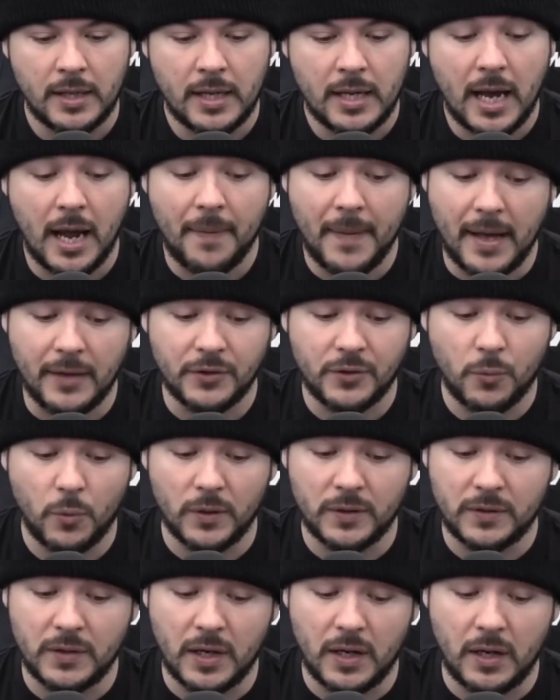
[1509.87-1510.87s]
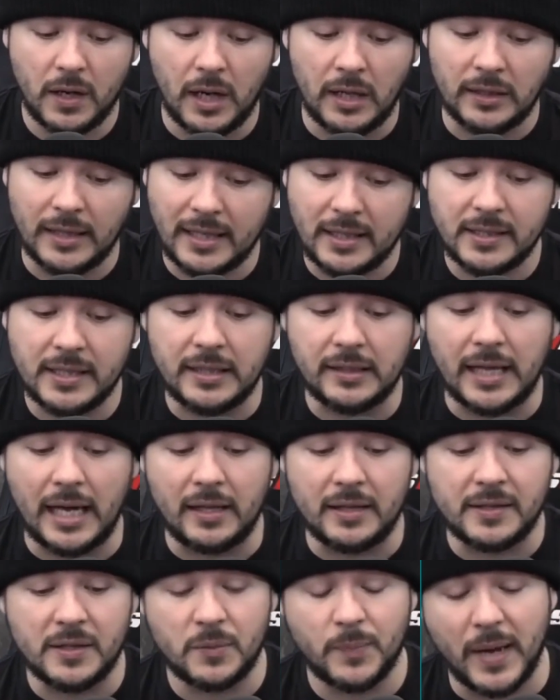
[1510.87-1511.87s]
And that's what Alexi
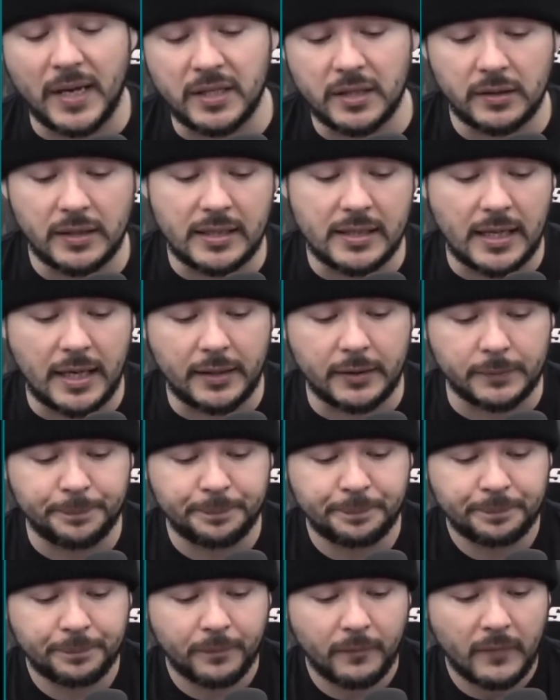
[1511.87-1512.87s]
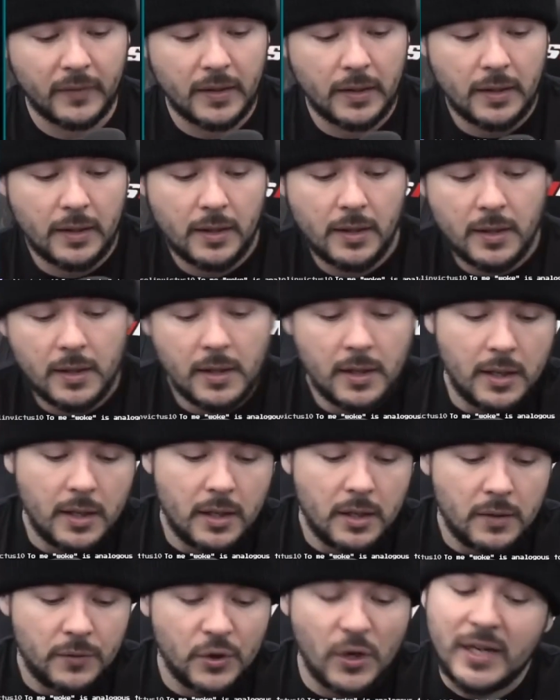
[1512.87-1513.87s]
Lalas is basically saying.
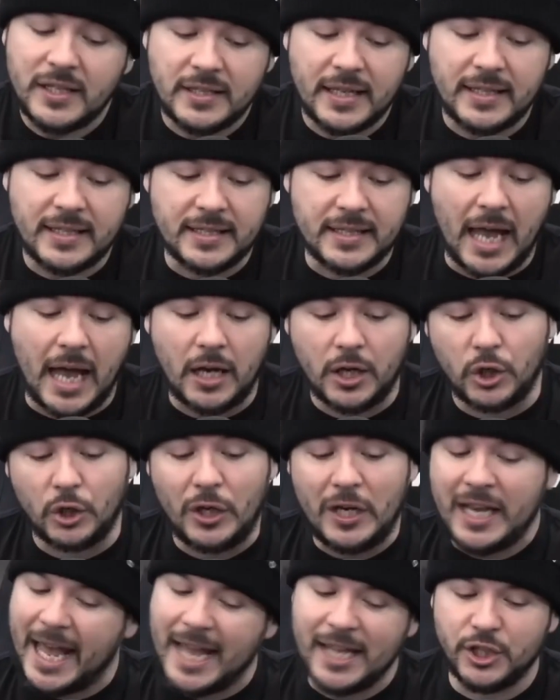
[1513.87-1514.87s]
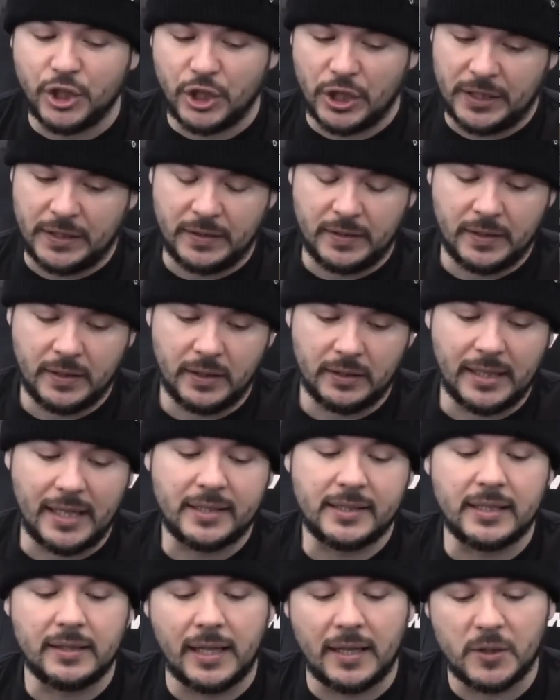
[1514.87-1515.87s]
United States soccer legend
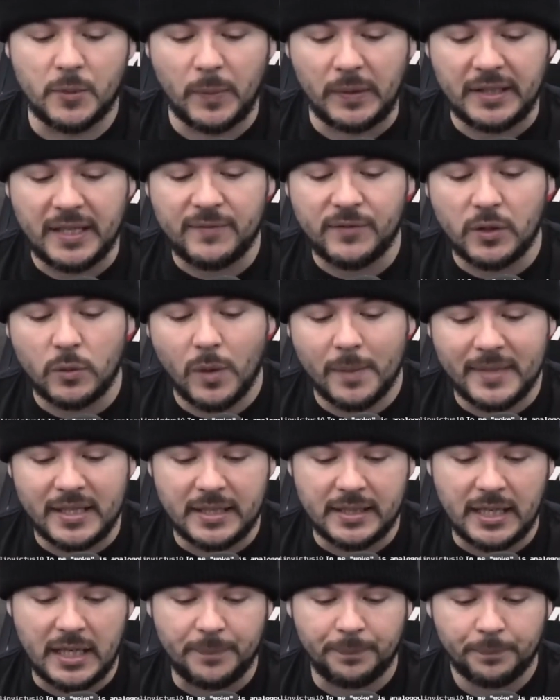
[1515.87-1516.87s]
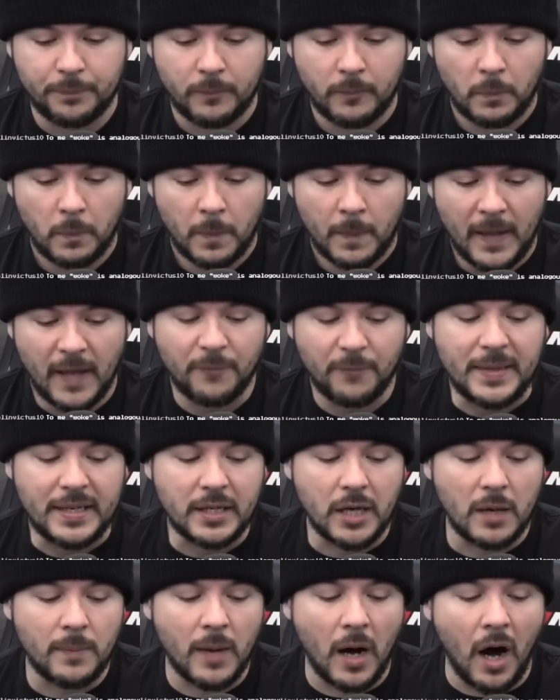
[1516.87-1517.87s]
Alexi Lalas believes the women's team have
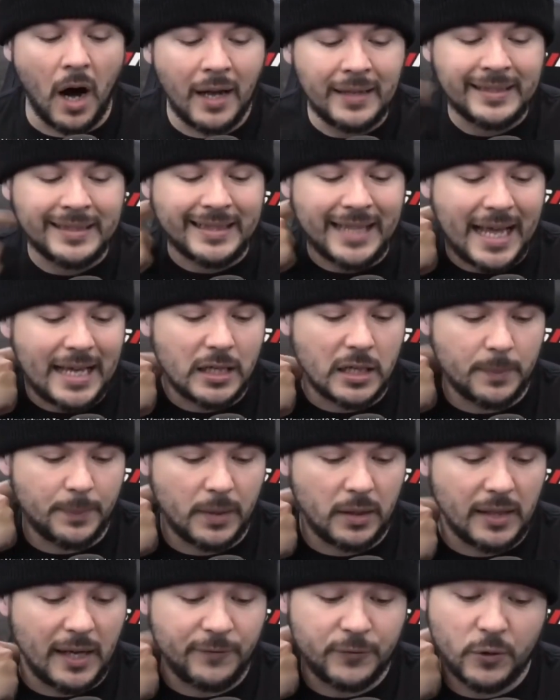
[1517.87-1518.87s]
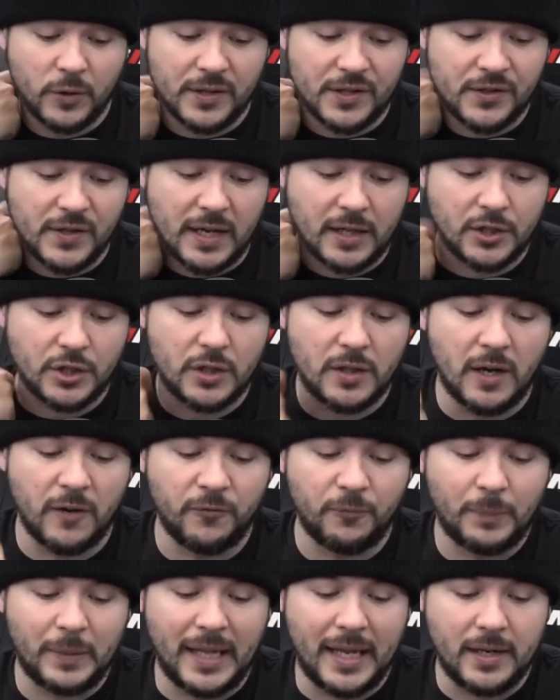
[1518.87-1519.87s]
become unlikable after a section
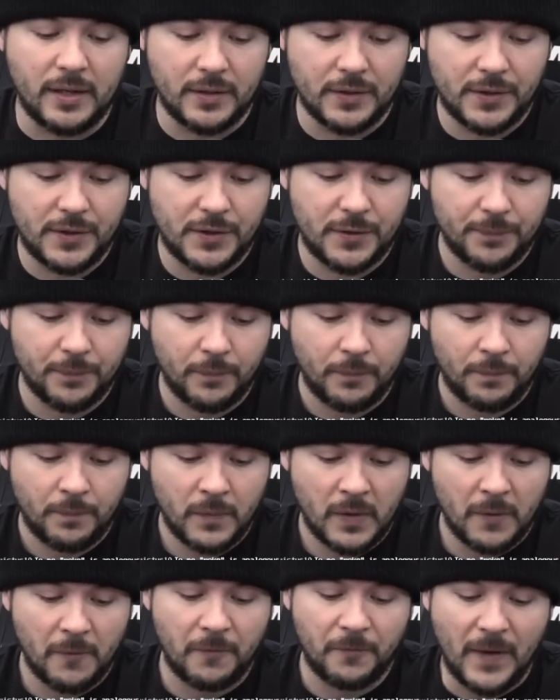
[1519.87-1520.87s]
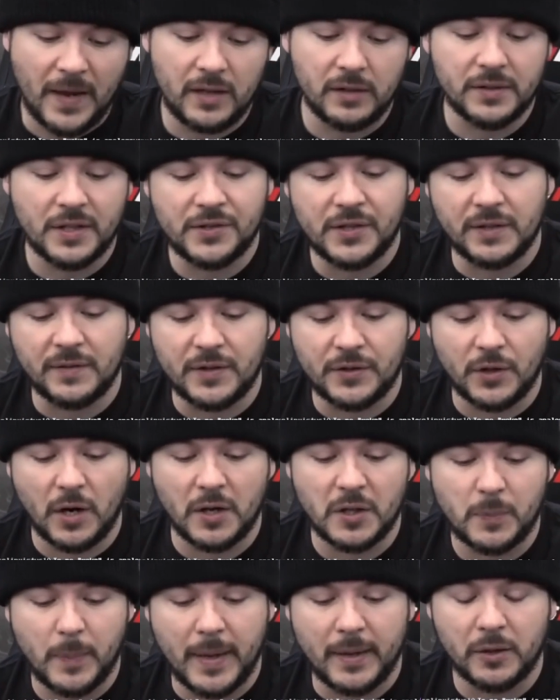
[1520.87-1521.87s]
of players failed to sing the
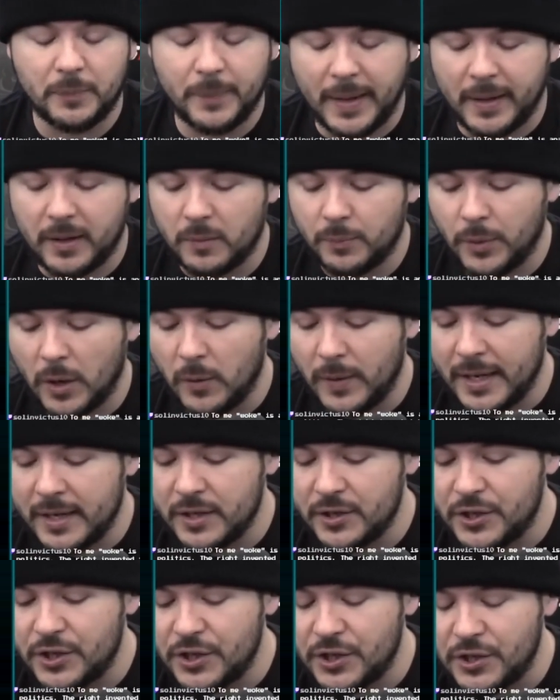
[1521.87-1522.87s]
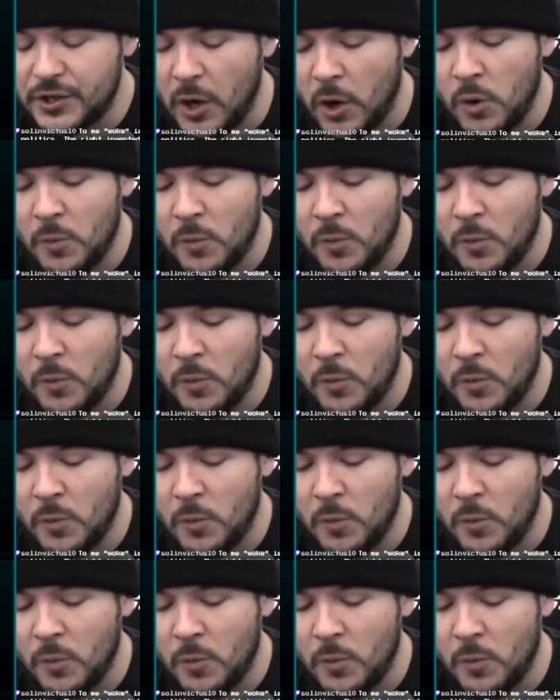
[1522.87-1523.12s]
Star Spangled Banner. Bro, it is so